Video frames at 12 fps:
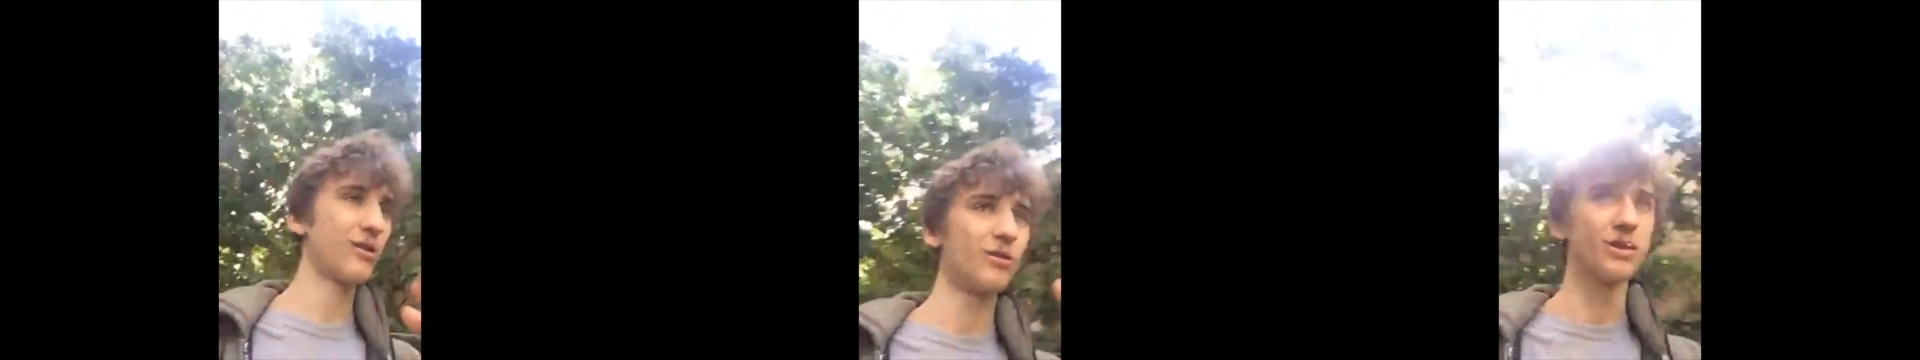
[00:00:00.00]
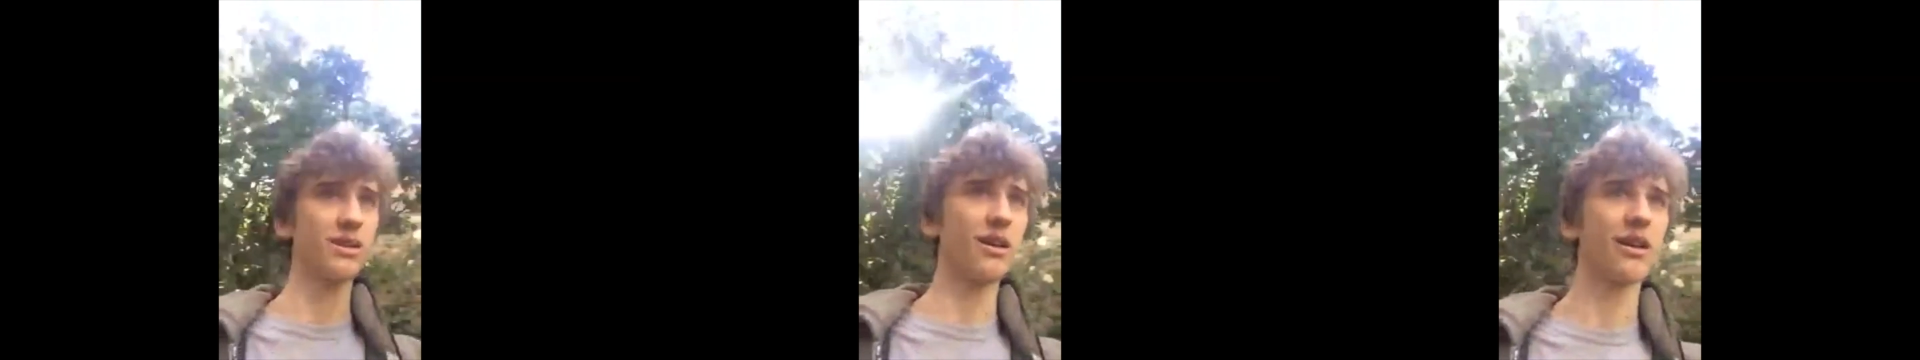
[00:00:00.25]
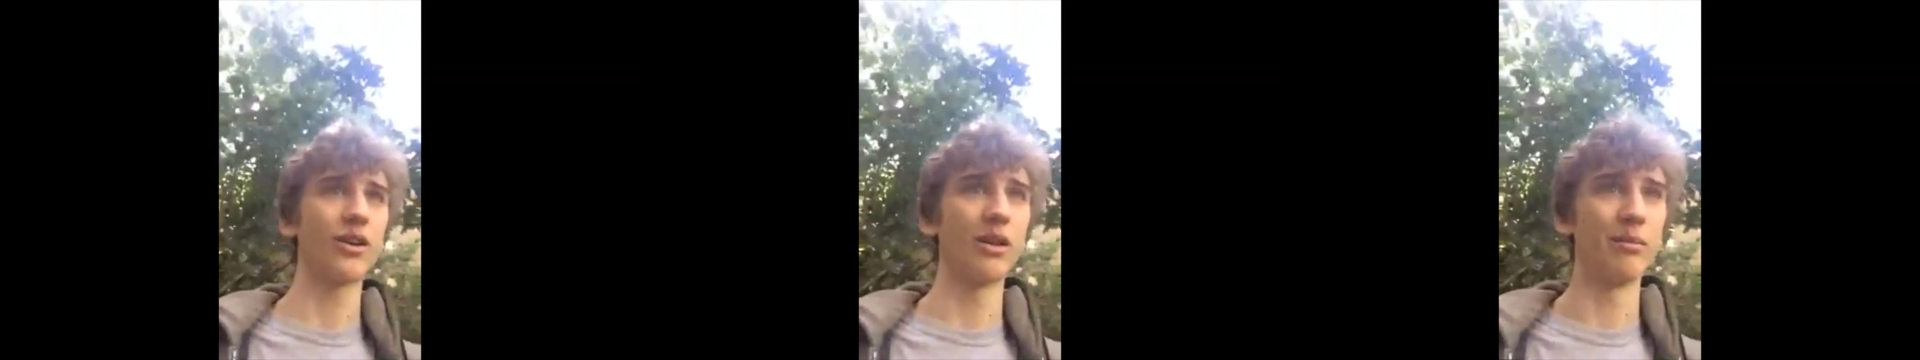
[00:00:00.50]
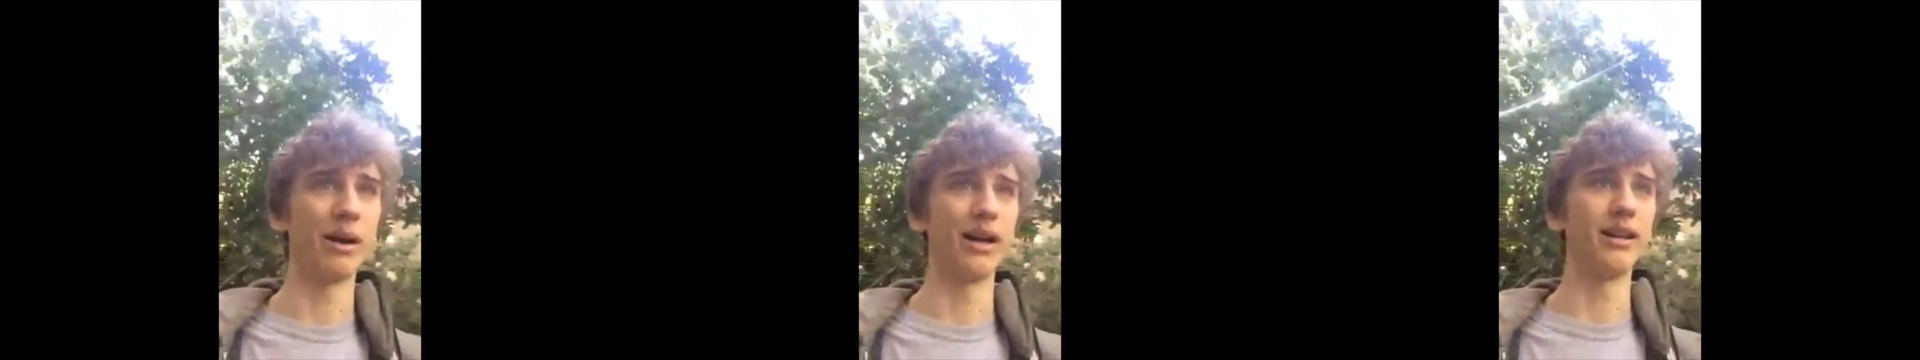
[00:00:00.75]
was lying on the
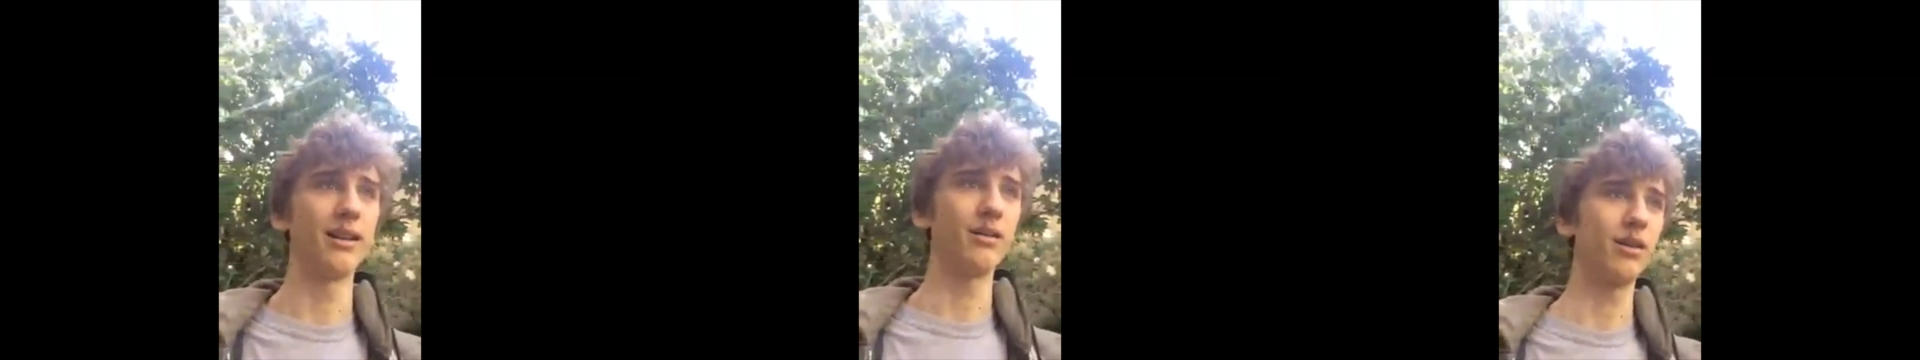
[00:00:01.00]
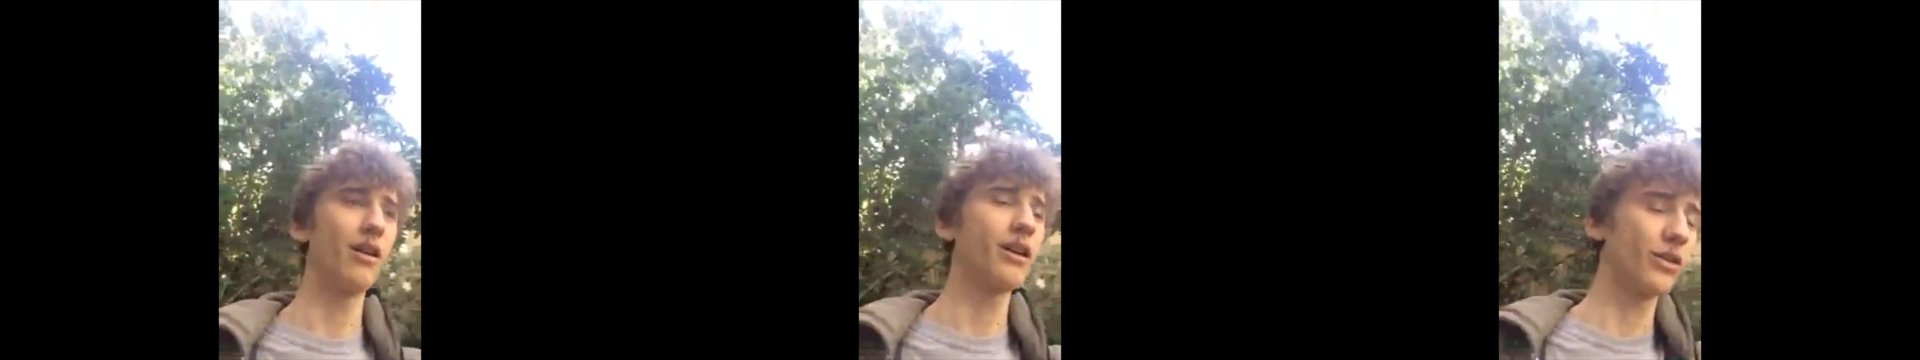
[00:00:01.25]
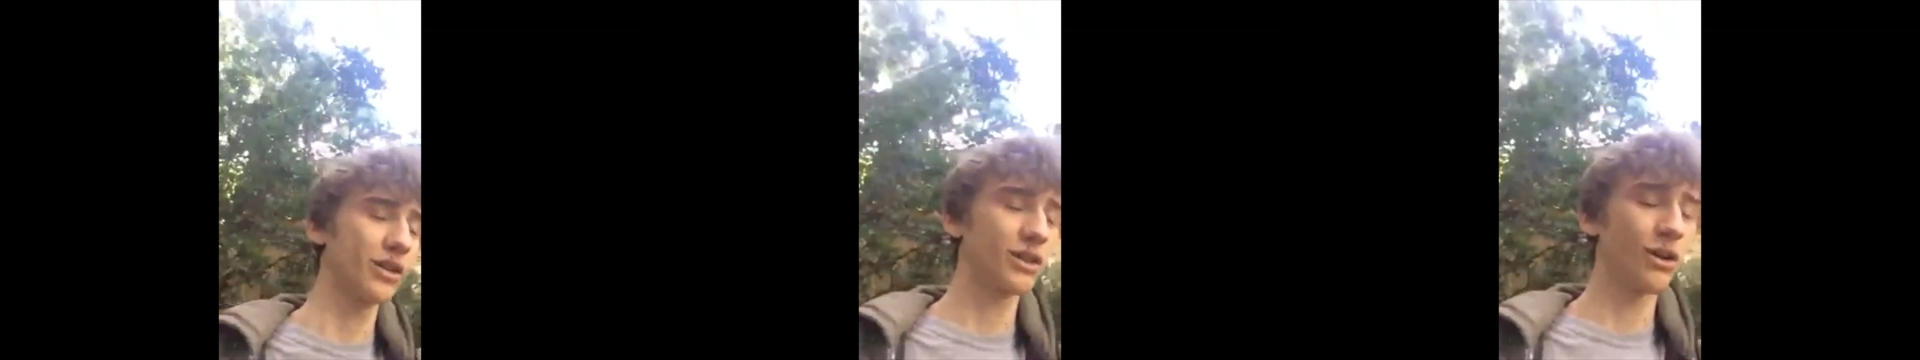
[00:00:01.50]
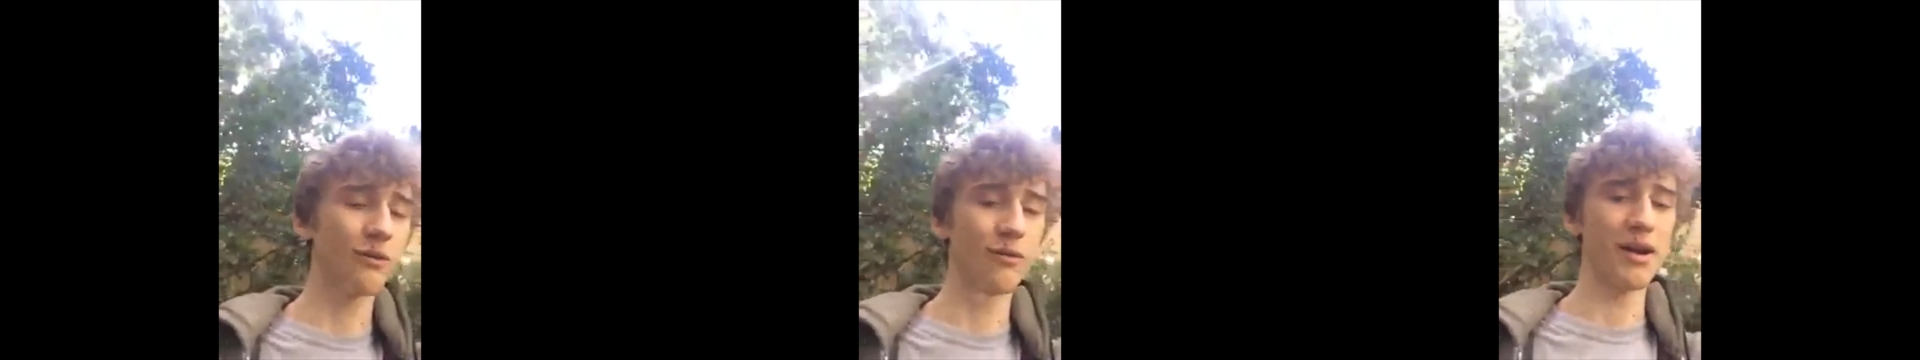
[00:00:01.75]
bed, lying on the
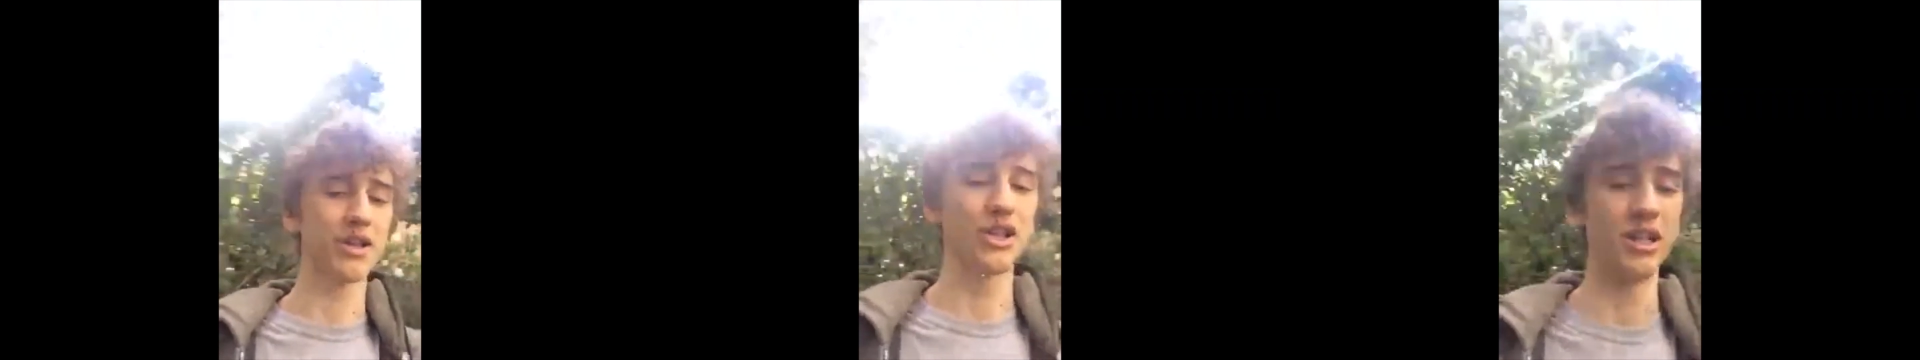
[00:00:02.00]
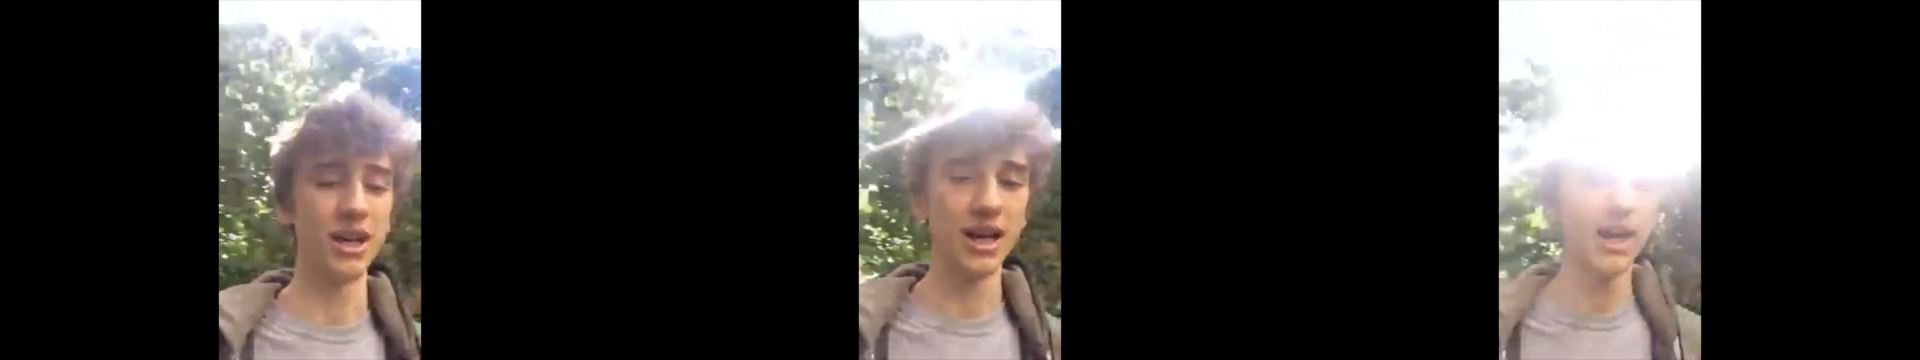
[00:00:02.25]
sofa actually,